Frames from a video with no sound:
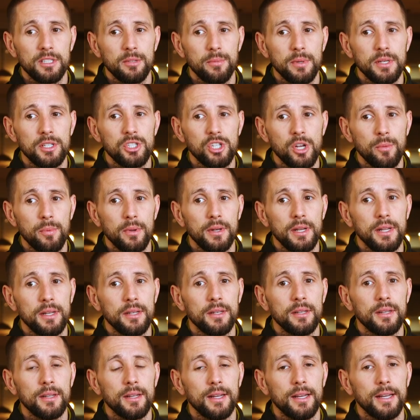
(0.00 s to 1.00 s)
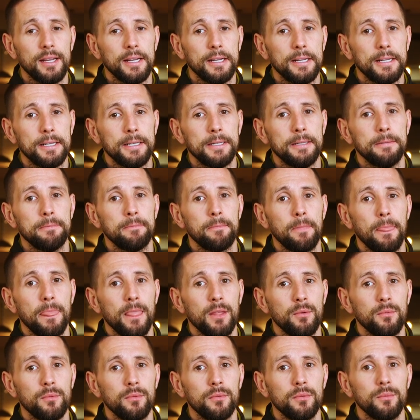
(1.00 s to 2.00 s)
to be chipping in,
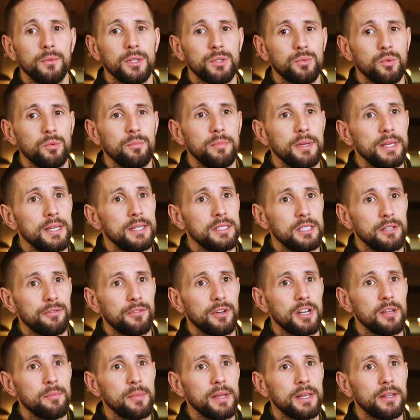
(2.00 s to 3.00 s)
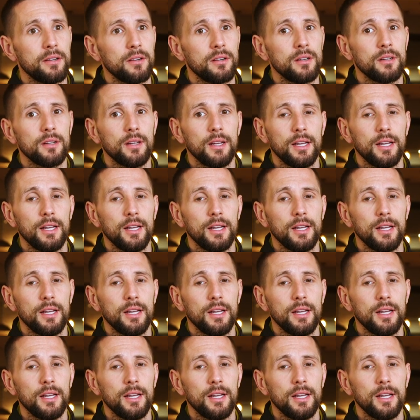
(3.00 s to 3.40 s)
which wouldn't be easy for them either.